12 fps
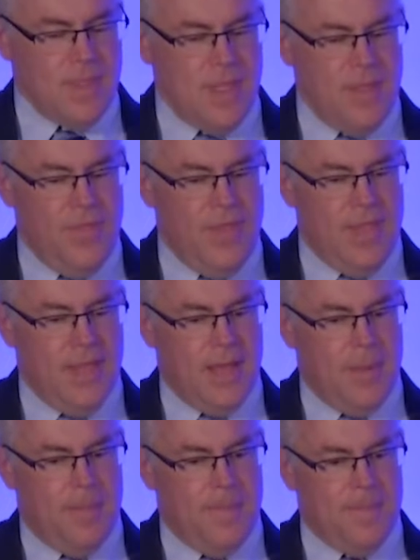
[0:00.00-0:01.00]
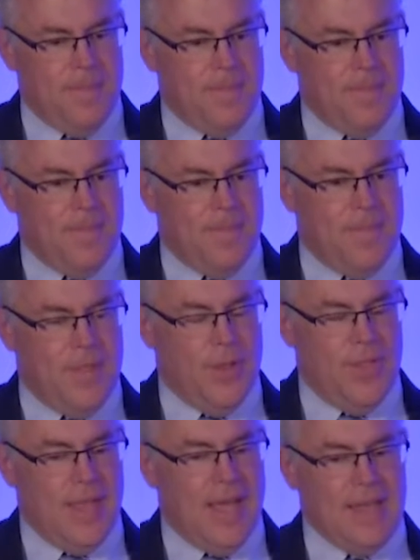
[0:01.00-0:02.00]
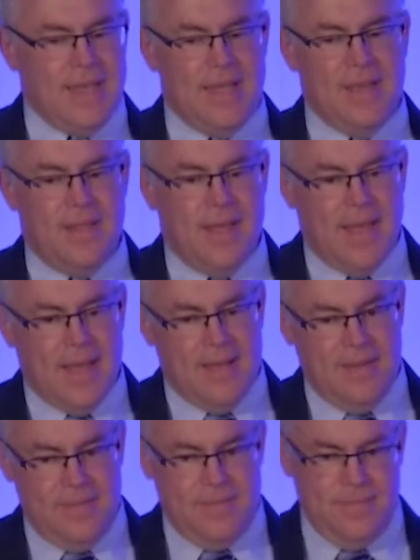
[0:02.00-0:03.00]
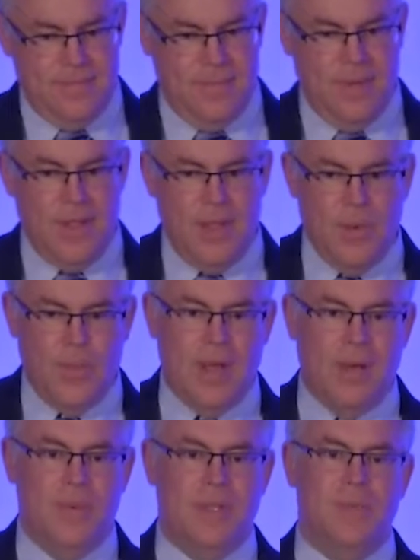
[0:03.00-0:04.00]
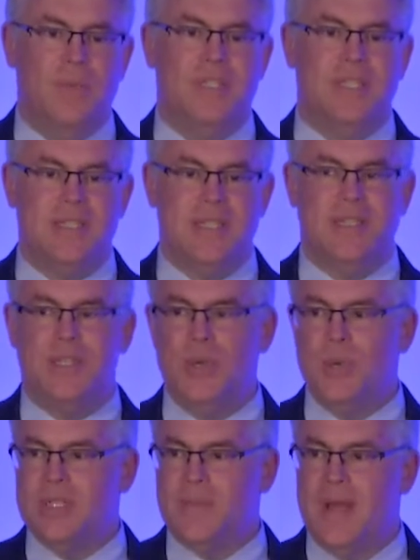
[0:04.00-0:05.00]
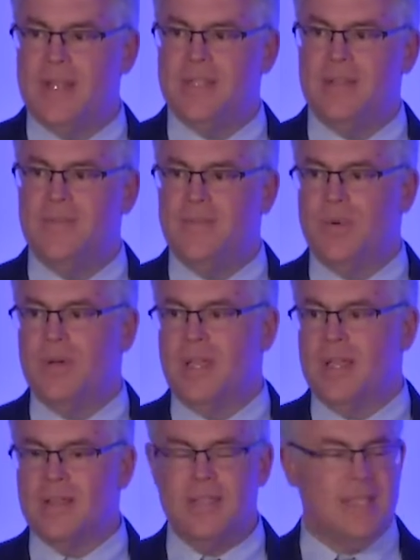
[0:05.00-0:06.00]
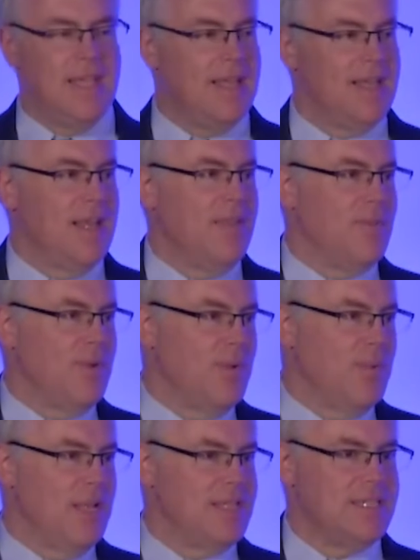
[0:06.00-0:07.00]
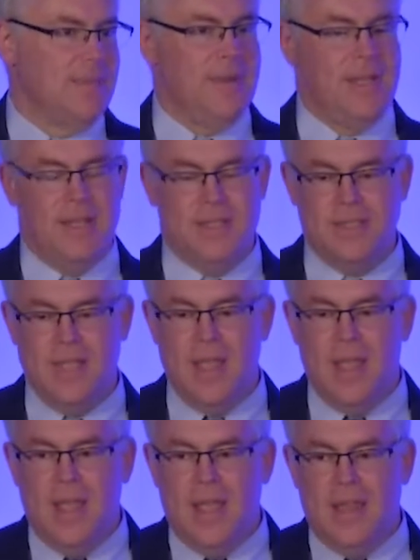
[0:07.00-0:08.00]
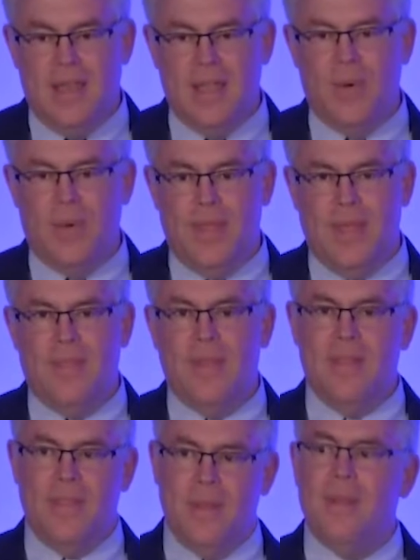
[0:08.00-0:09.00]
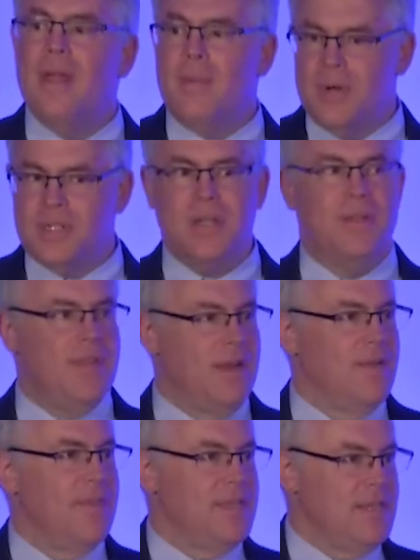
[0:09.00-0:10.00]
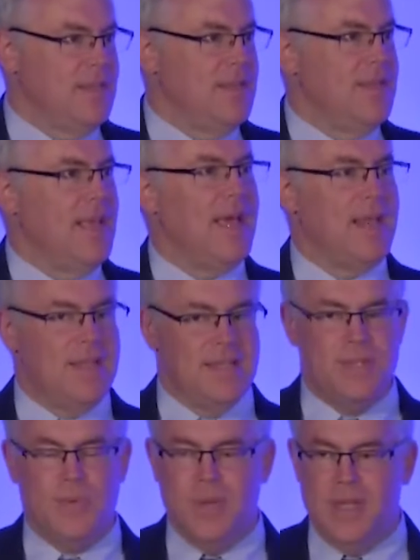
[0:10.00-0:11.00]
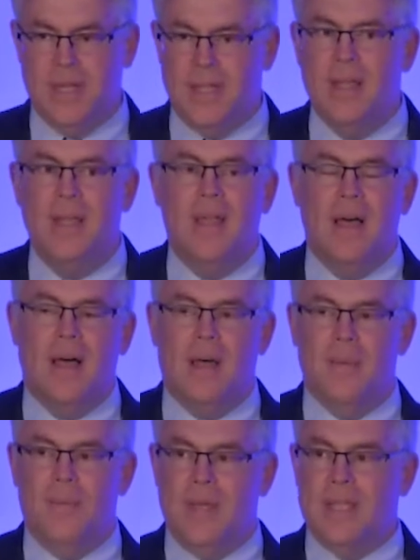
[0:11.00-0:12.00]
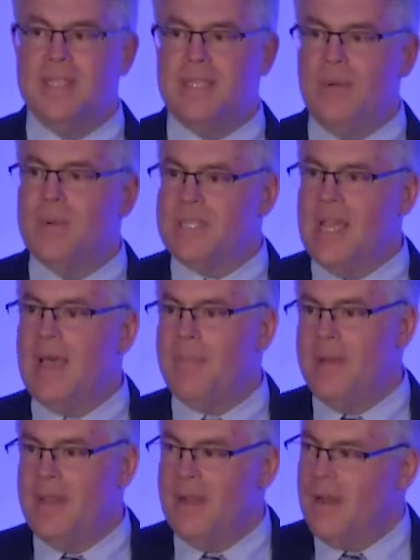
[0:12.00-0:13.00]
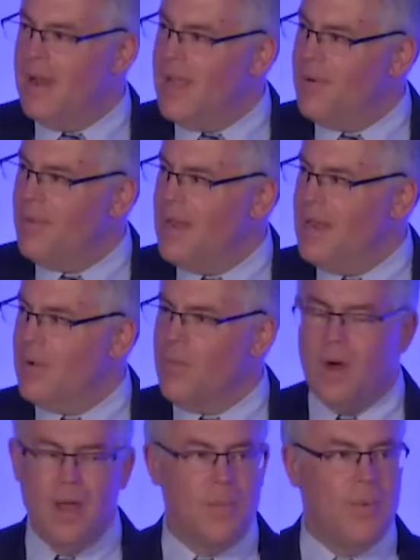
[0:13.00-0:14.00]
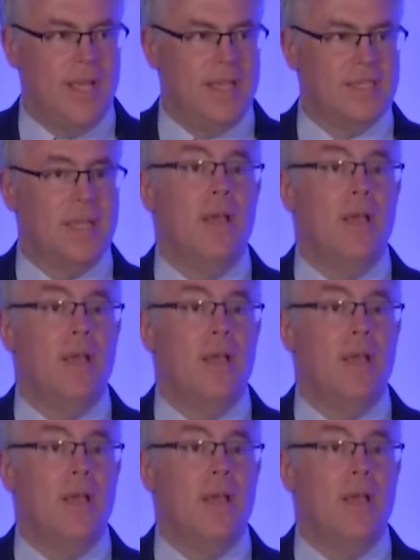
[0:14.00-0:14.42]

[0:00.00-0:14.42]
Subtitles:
the idea that, we'll just, it's too expensive, we'll kick this can down the road, we'll let somebody else deal with it. The numbers are there, the data is real, and we can see what's happened in our Adirondack waterways.